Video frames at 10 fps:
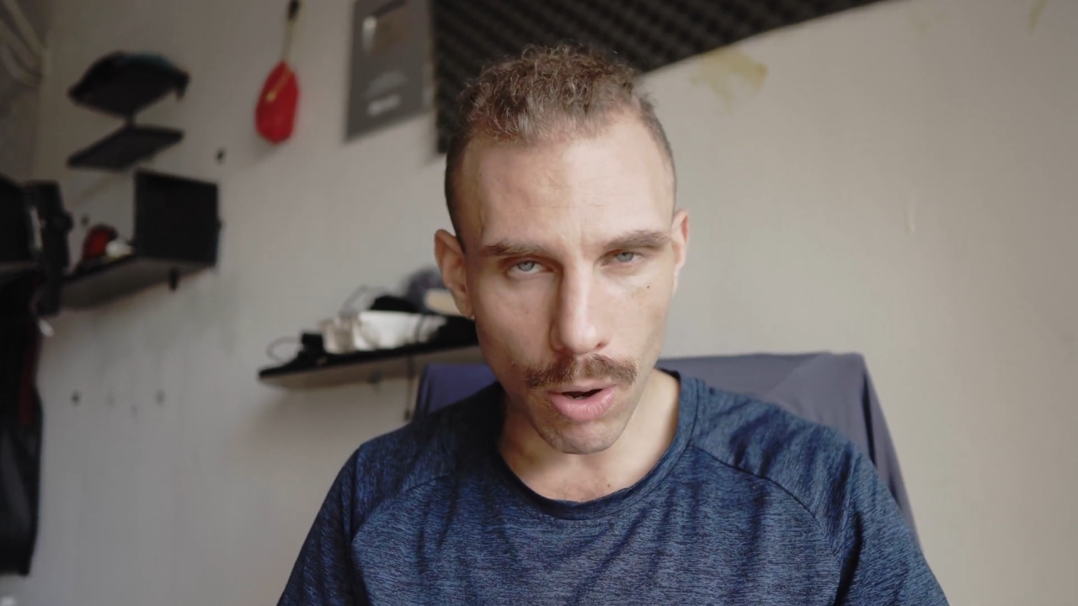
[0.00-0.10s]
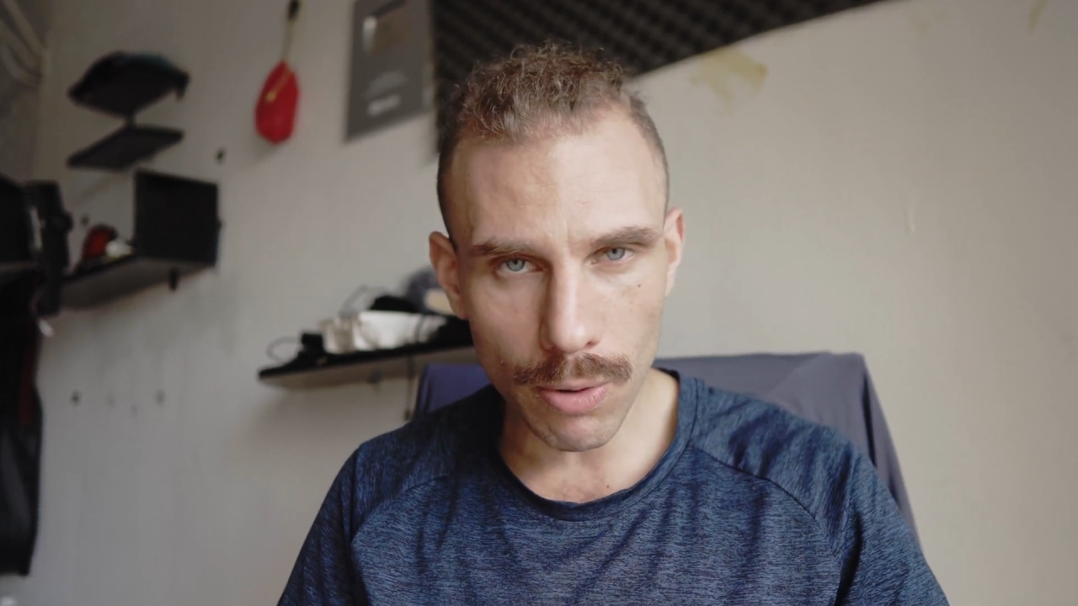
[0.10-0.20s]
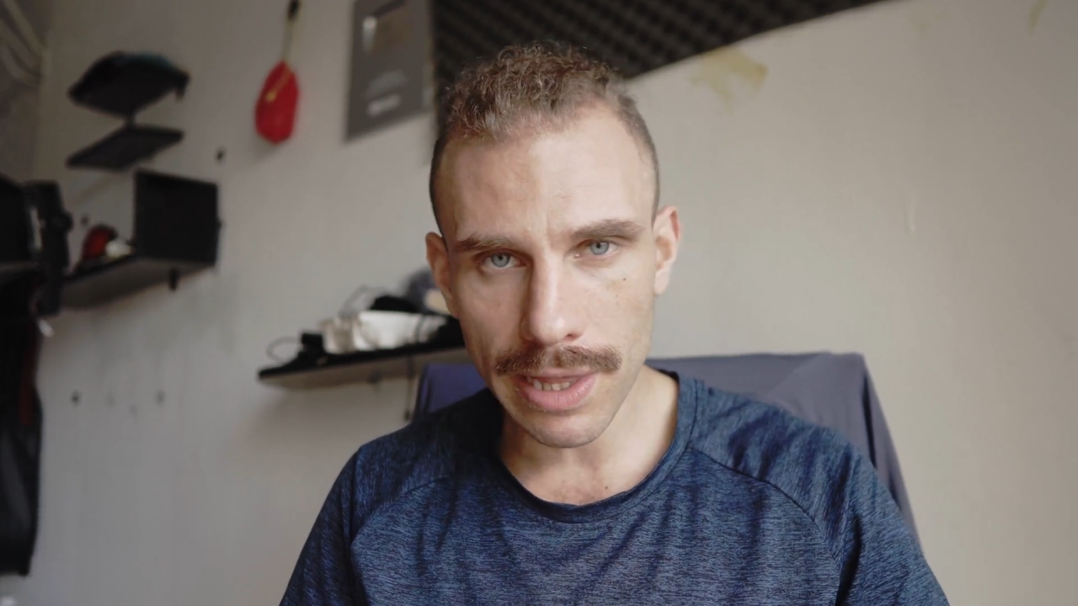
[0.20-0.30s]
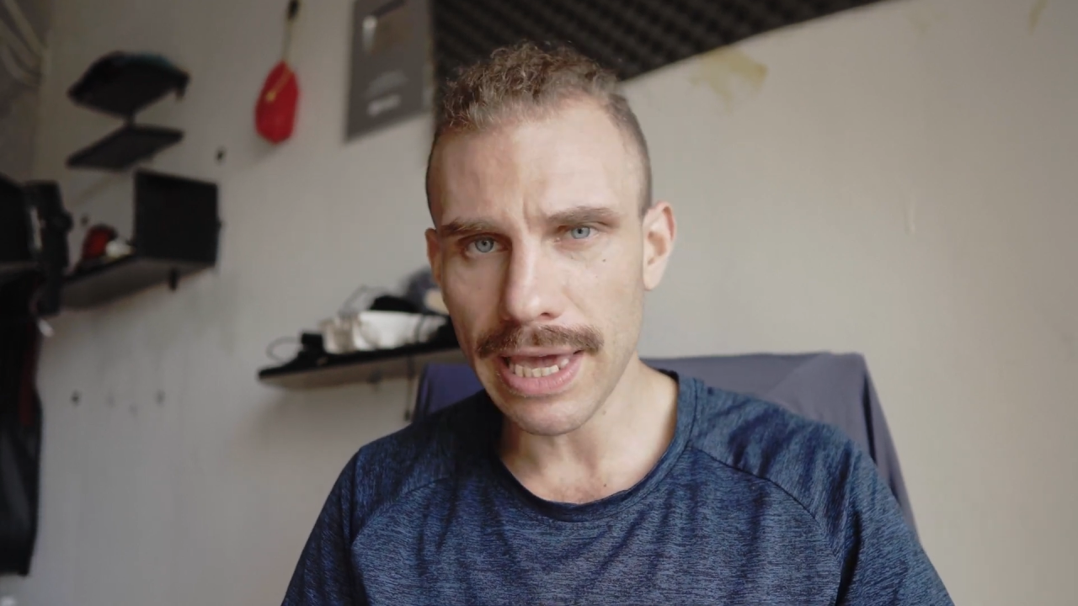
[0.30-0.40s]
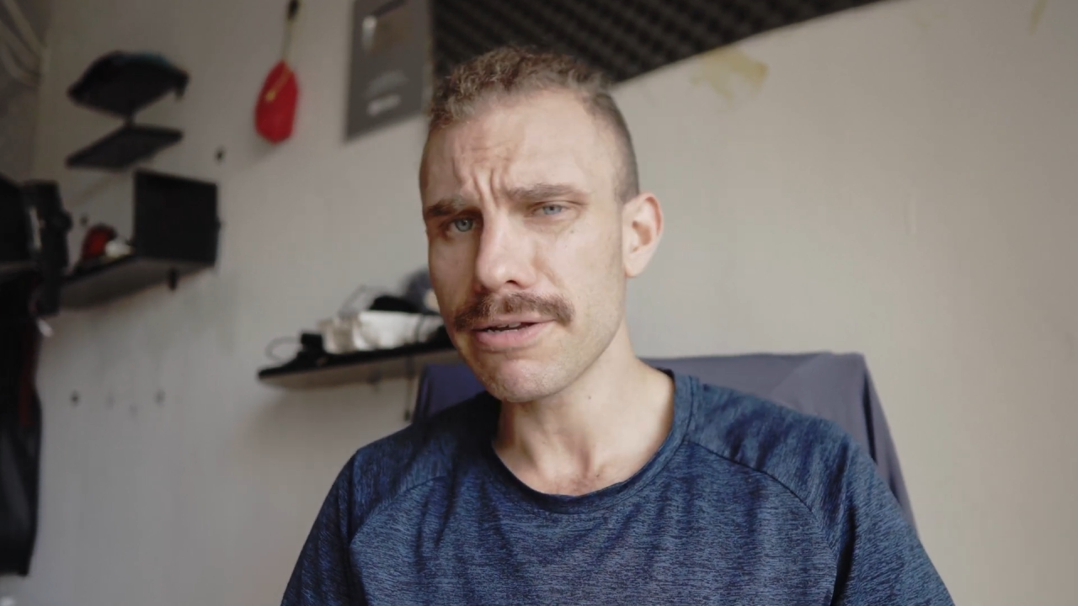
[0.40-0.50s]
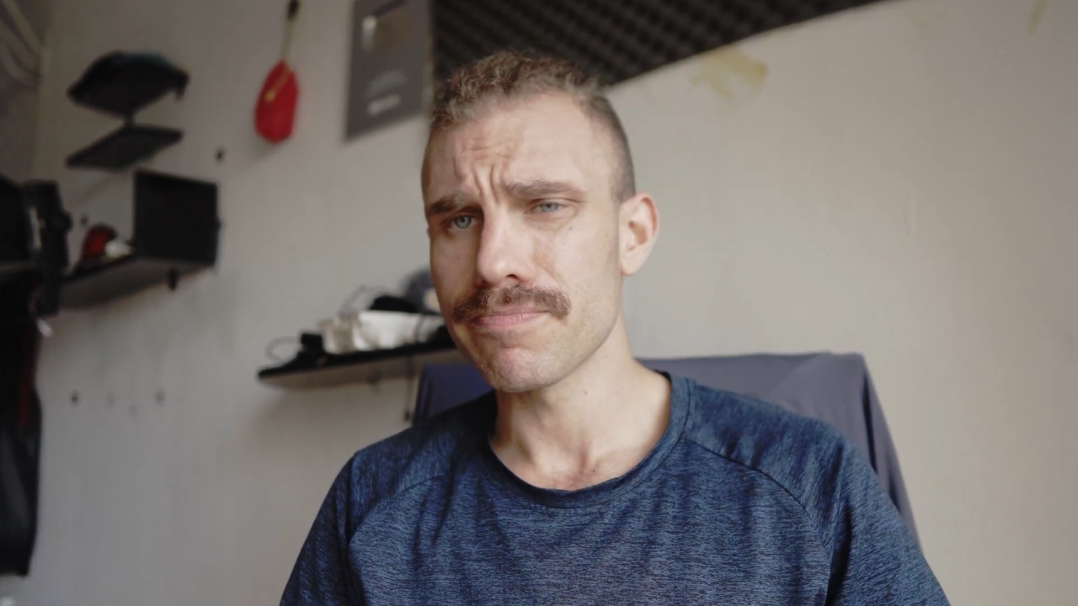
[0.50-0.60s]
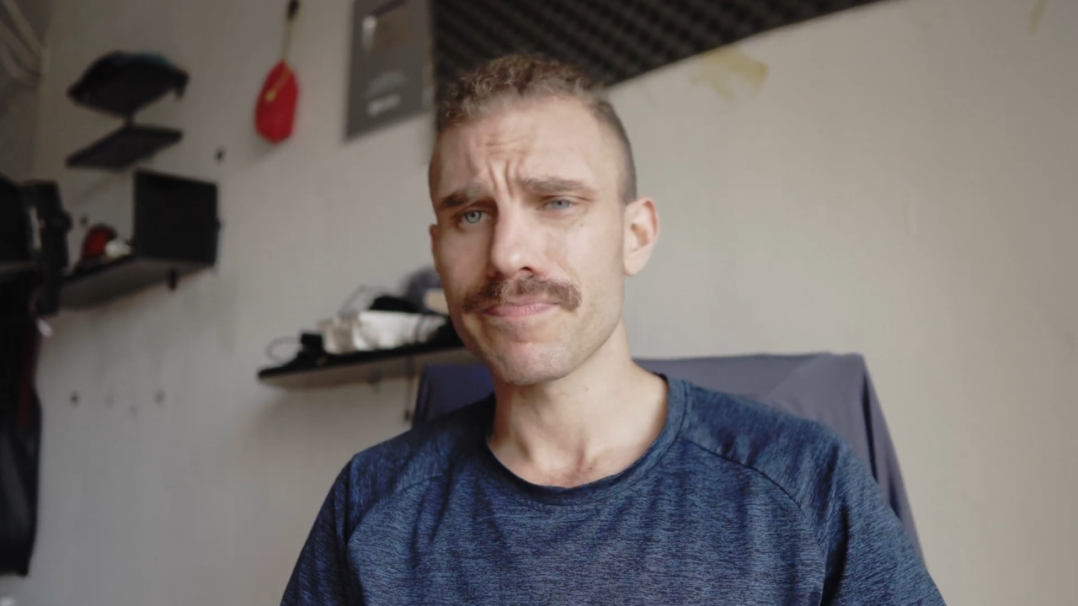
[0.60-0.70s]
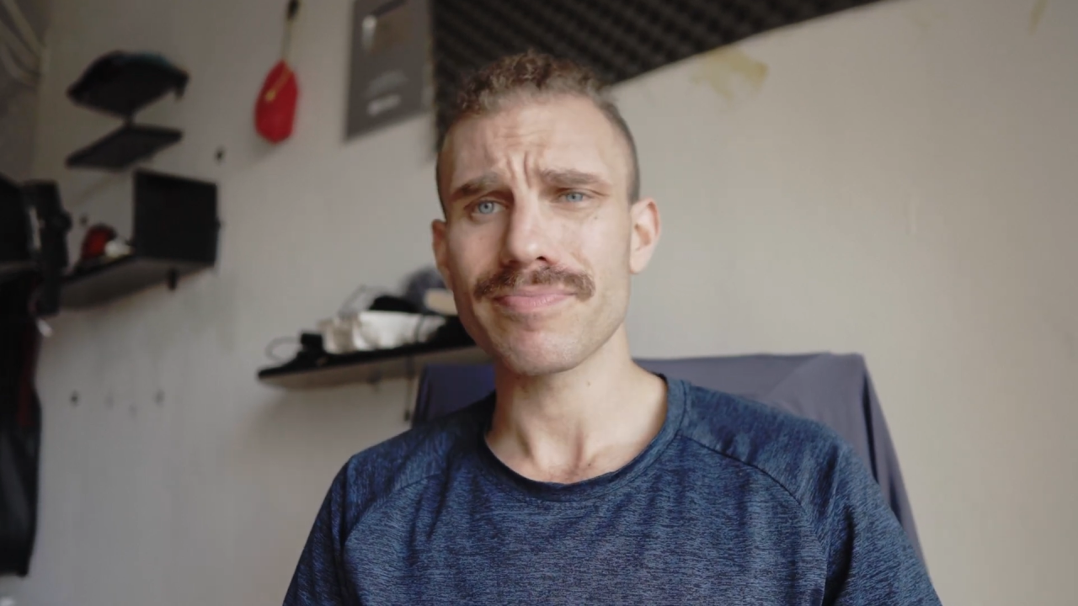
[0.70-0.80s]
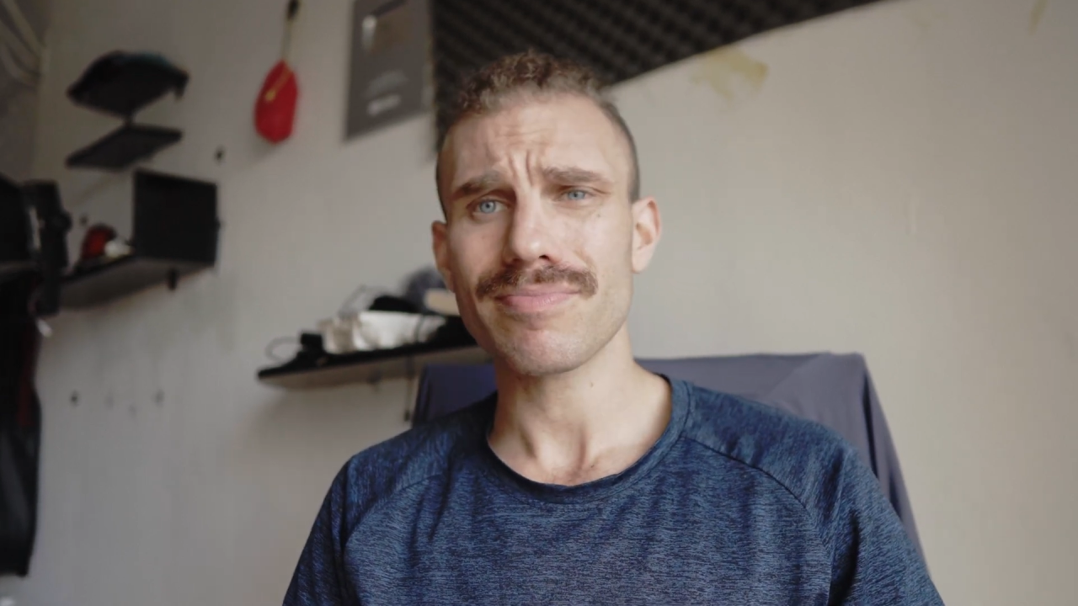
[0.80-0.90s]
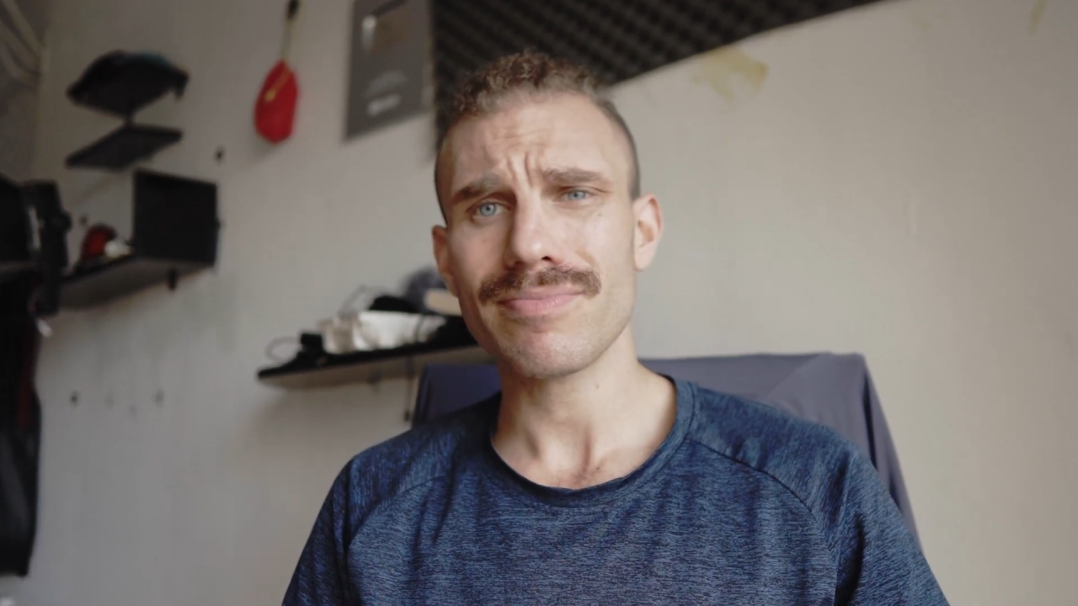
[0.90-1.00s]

only.